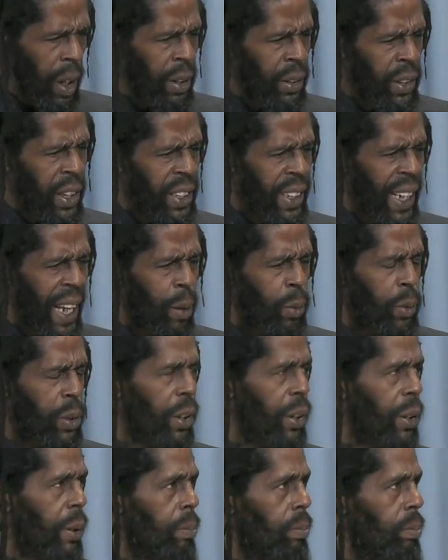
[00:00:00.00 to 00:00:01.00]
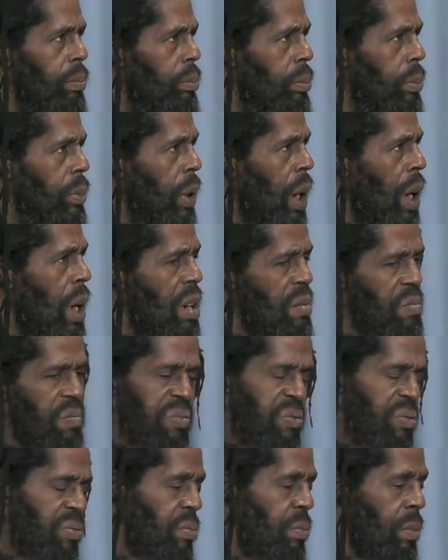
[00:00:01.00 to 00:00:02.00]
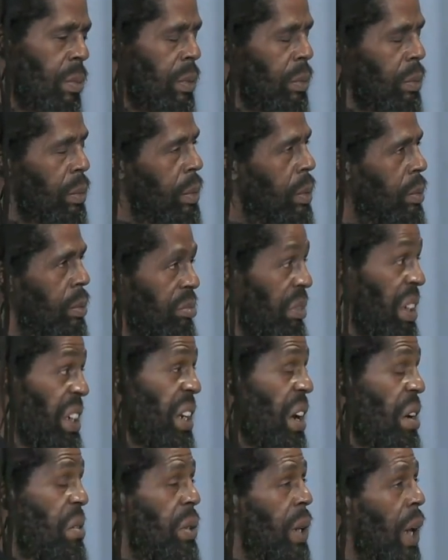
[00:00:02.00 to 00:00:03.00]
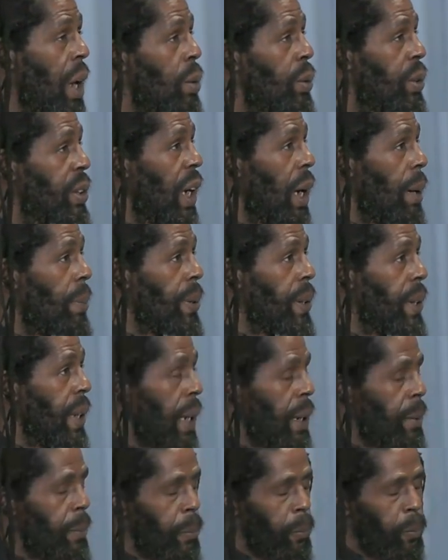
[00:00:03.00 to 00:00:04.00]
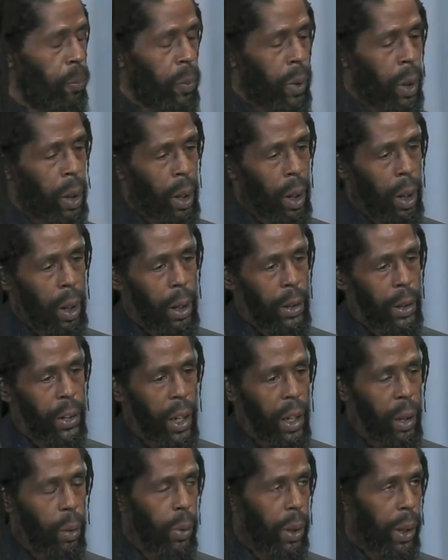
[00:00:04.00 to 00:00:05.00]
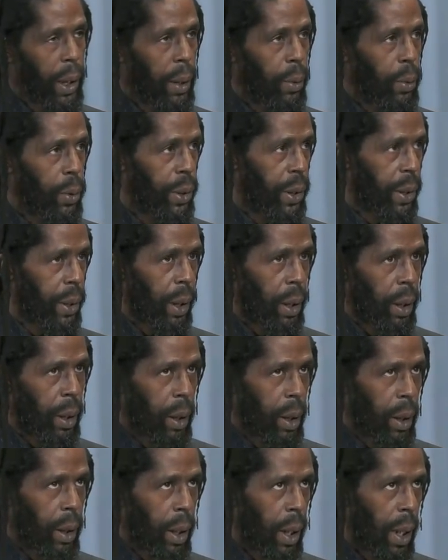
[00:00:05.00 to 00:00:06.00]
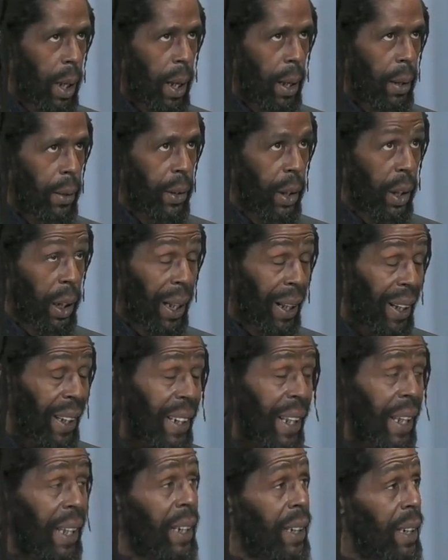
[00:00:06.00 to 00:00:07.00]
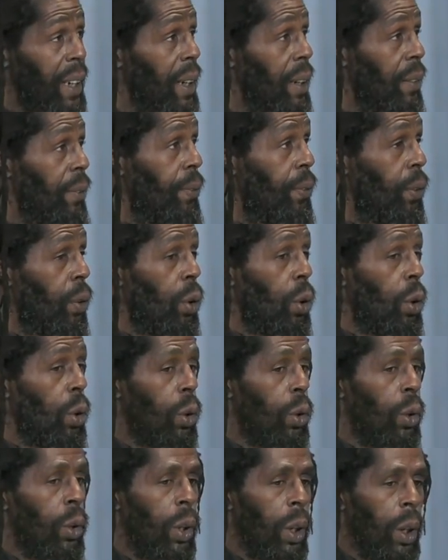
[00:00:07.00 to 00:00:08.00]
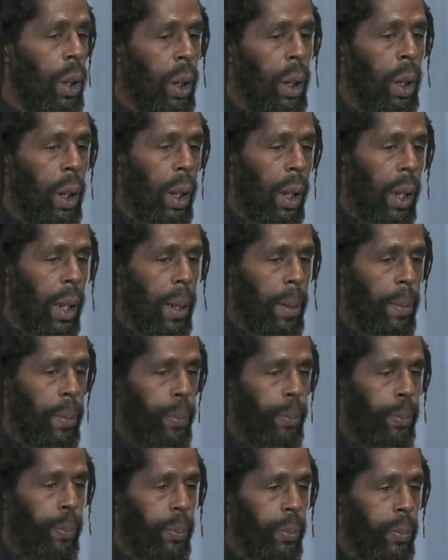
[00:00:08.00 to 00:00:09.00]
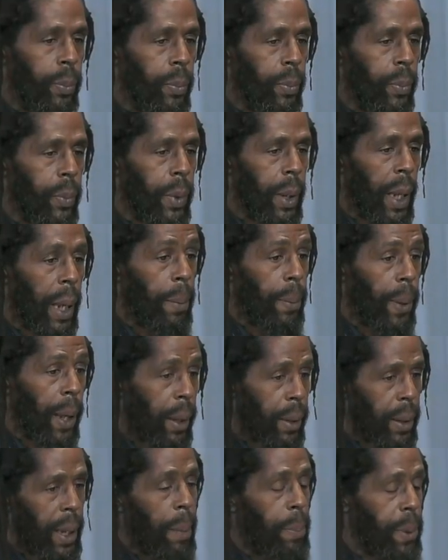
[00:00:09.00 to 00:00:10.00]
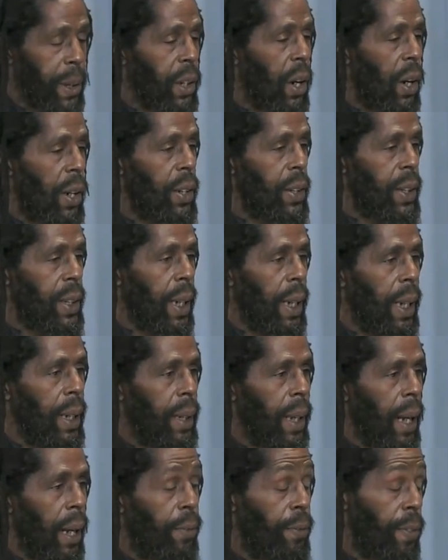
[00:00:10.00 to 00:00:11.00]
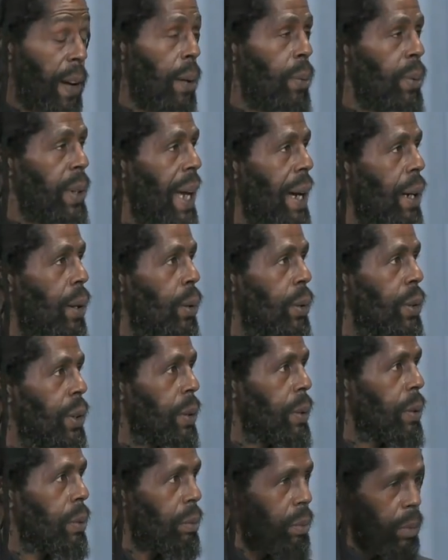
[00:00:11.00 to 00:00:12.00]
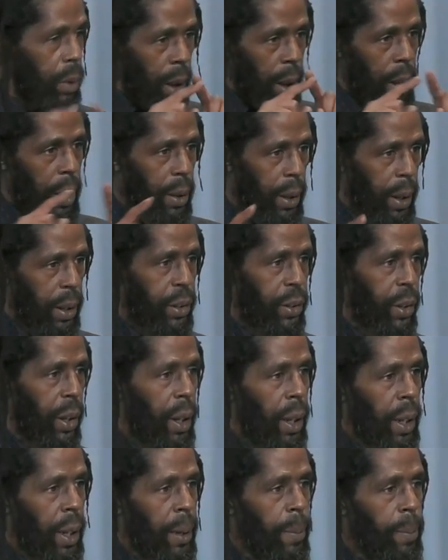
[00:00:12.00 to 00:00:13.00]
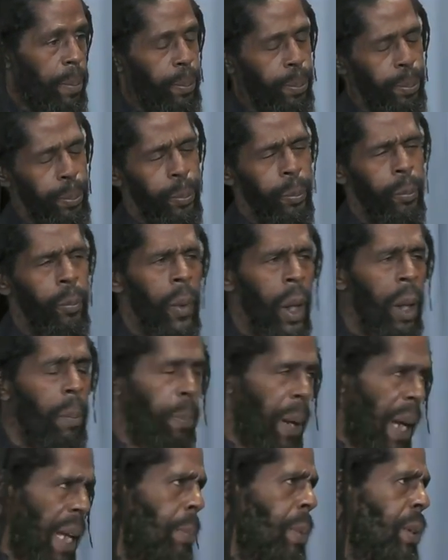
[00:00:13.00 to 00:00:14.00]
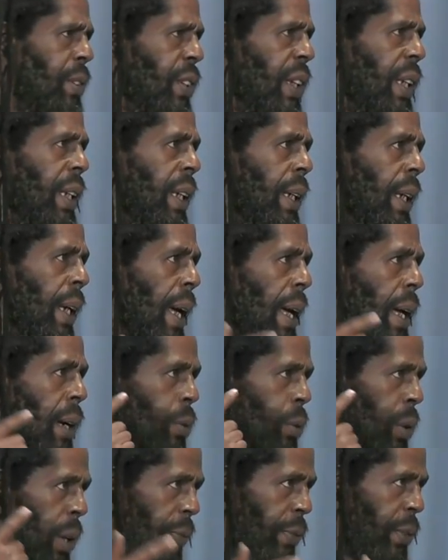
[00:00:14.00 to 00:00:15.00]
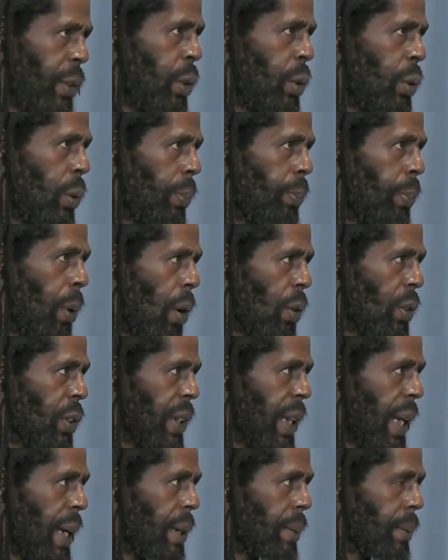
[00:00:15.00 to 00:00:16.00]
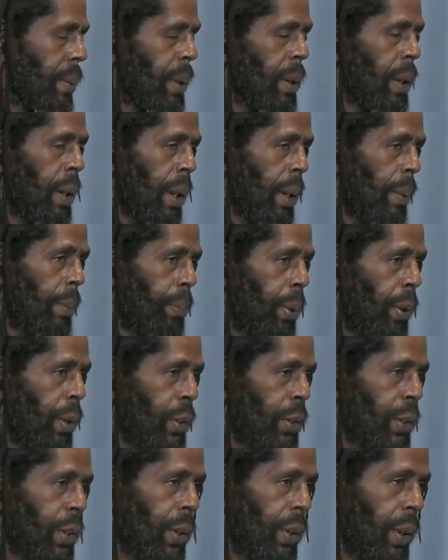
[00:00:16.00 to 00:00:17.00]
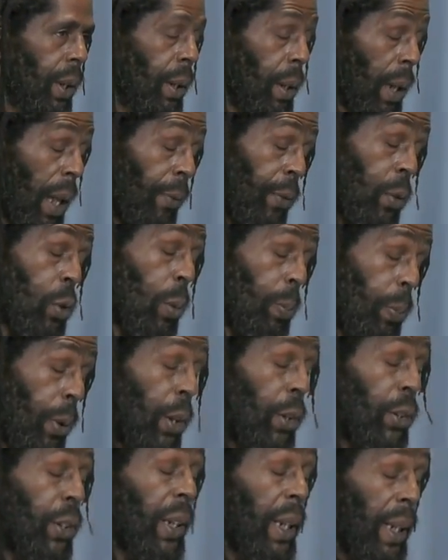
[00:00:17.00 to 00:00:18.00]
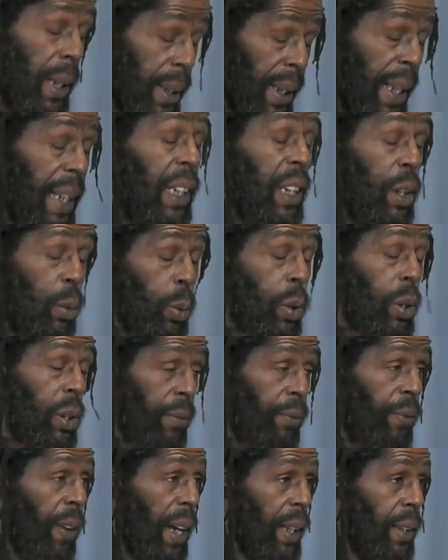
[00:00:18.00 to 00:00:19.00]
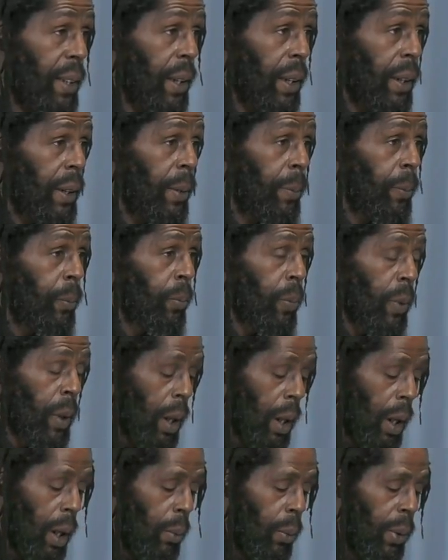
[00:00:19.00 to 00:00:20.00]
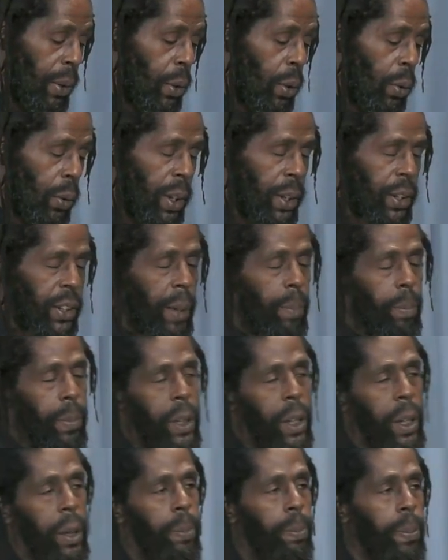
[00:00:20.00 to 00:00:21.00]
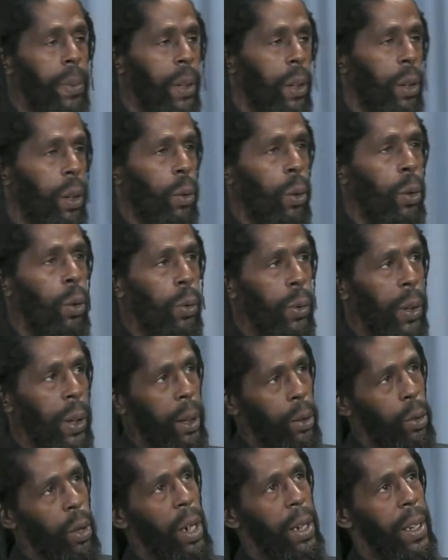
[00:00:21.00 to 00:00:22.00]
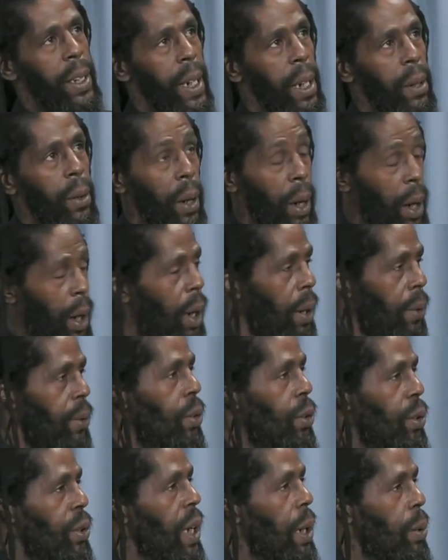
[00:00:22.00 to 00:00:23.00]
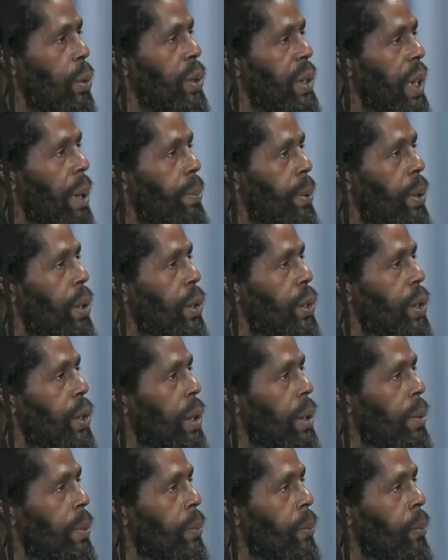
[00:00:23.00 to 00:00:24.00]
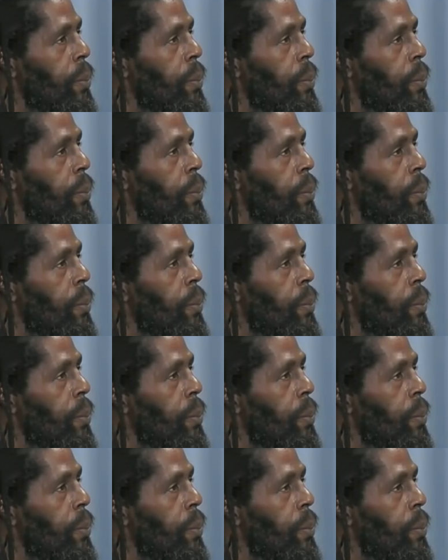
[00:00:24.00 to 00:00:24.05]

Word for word: discounted, like, we don't know type of thing. And it was only when I was at the clinic for um, de- uh, Hepatitis C that I found out that there's um, payments that you can get, or if you're part of that person, if you're a person that you think you were infected, and with all the symptoms and all the criteria, I thought I was that person.